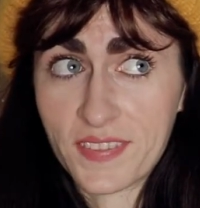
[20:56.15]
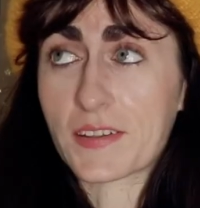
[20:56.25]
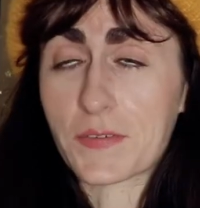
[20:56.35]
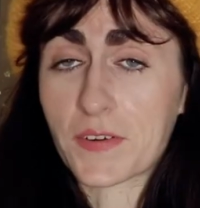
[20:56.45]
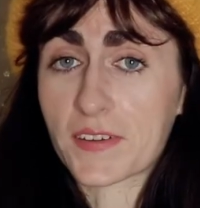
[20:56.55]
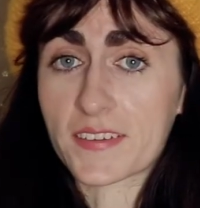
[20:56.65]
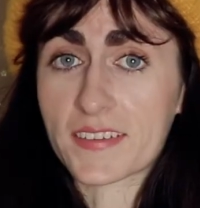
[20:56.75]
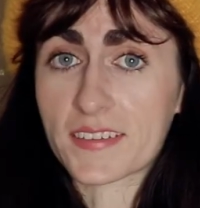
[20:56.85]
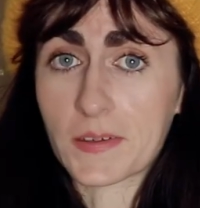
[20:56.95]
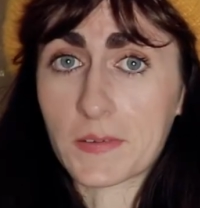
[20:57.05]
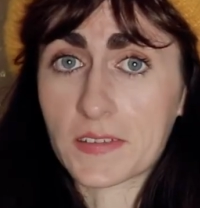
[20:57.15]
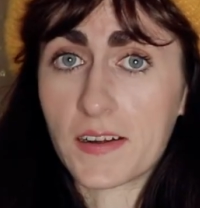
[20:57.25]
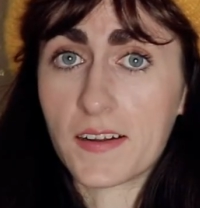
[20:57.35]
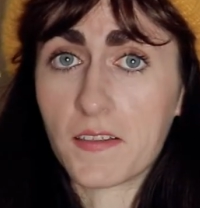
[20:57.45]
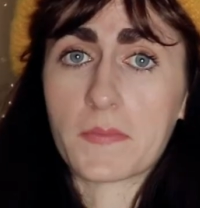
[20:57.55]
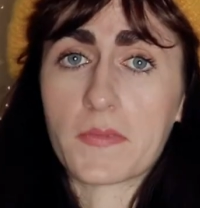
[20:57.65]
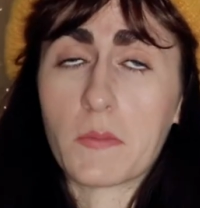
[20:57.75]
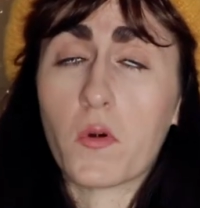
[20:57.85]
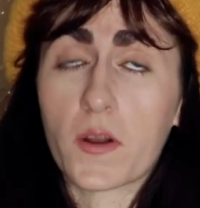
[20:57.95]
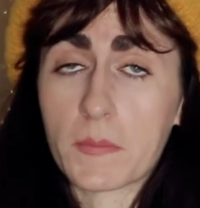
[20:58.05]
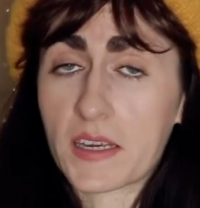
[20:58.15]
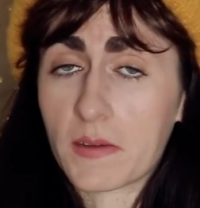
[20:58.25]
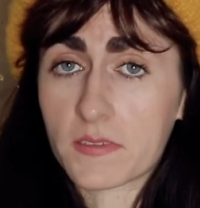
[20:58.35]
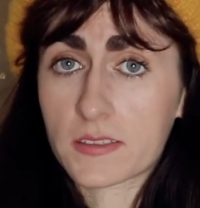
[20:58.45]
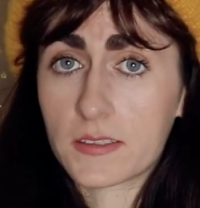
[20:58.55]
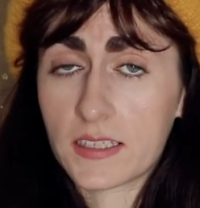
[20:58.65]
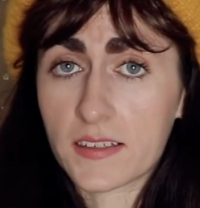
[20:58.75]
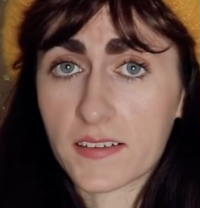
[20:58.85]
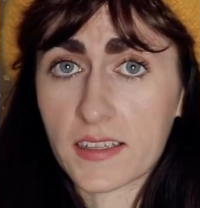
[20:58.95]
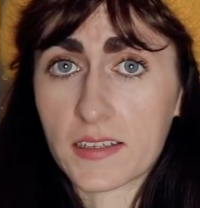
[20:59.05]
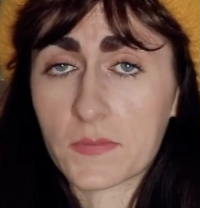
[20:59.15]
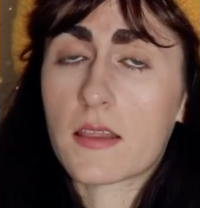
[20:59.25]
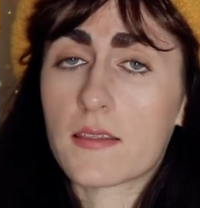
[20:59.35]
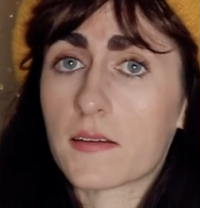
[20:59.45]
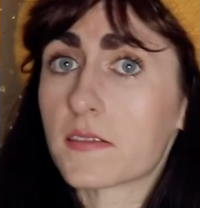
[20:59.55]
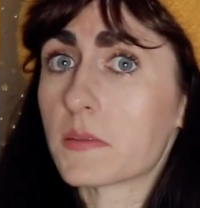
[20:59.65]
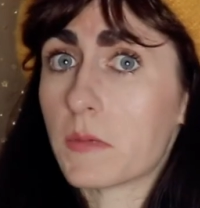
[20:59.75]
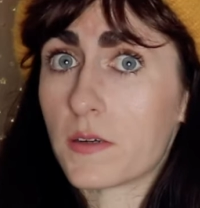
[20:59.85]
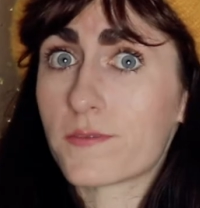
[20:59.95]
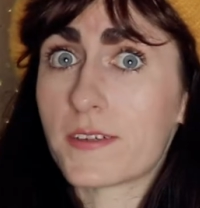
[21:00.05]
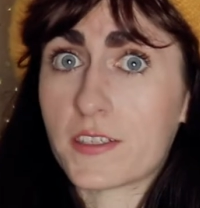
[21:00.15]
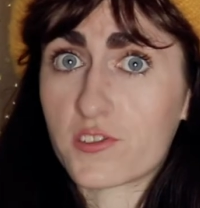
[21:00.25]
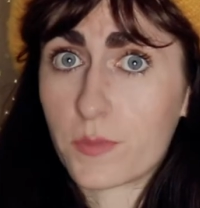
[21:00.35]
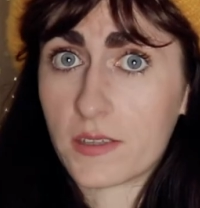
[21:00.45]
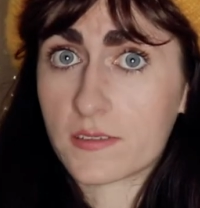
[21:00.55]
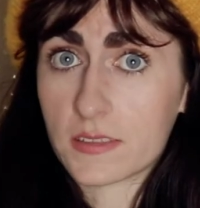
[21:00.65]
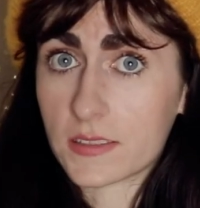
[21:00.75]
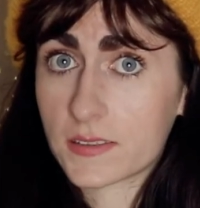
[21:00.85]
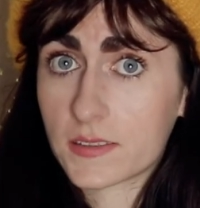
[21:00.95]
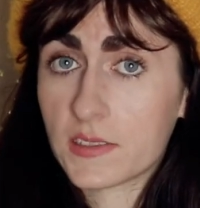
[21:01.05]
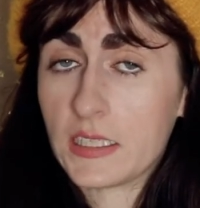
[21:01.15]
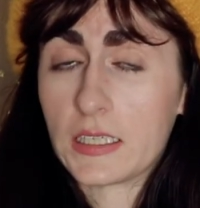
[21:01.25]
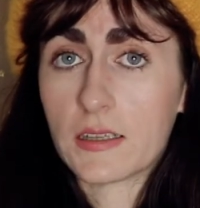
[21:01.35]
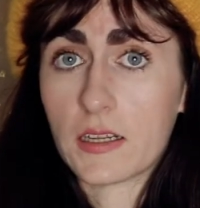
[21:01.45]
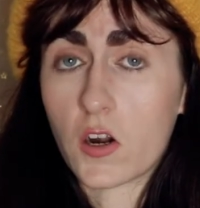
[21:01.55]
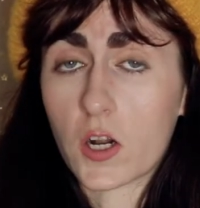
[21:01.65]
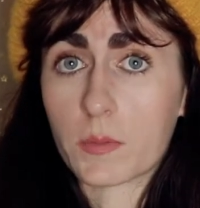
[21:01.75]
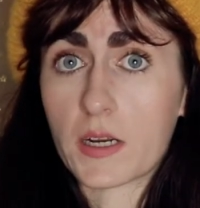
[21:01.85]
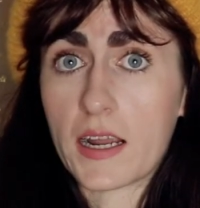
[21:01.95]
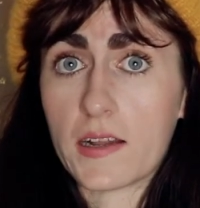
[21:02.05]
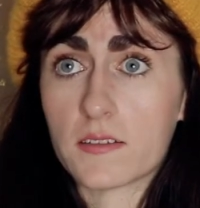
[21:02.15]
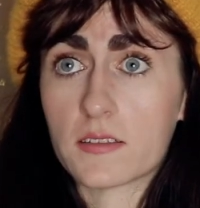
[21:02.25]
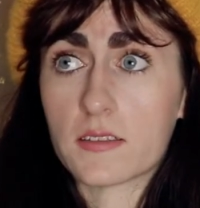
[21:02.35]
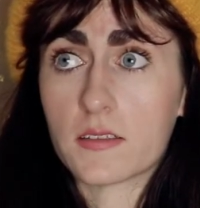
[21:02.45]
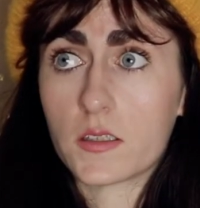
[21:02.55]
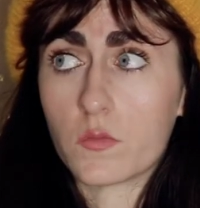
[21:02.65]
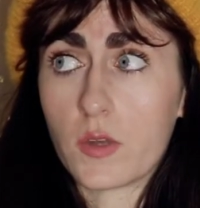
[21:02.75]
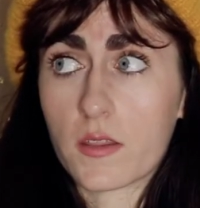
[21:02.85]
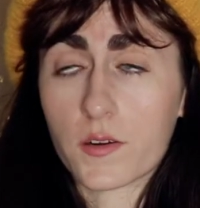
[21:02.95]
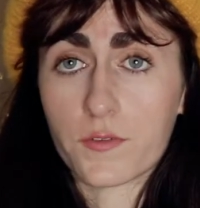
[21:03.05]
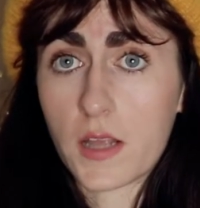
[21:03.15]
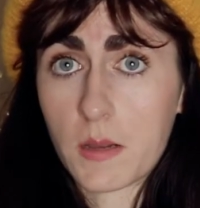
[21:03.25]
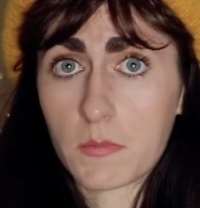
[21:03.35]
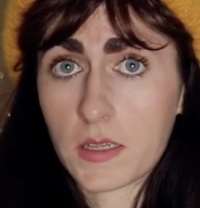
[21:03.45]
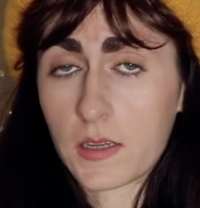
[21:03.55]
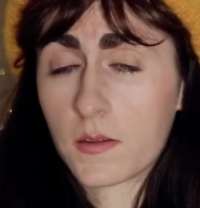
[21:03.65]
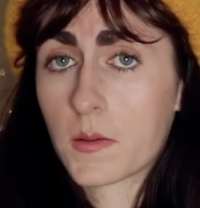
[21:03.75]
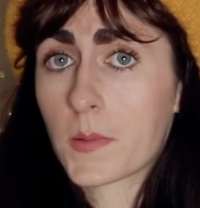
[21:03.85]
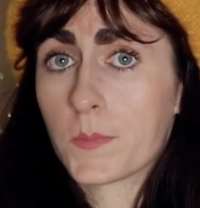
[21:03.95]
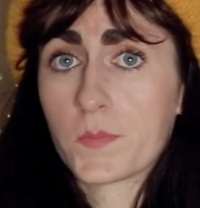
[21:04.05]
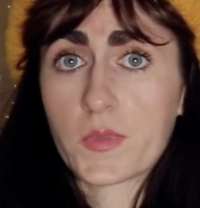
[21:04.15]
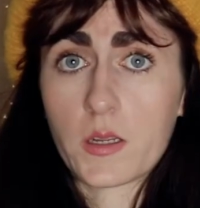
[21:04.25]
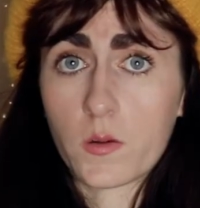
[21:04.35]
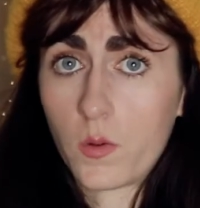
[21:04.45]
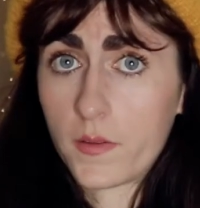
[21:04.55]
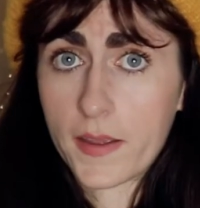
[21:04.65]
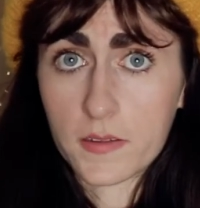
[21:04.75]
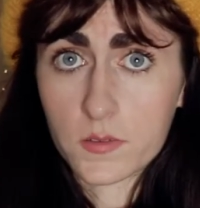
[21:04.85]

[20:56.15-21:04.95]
the further this goes on, the more it becomes clear that there's some unfinished business that Harper has with her family, her old high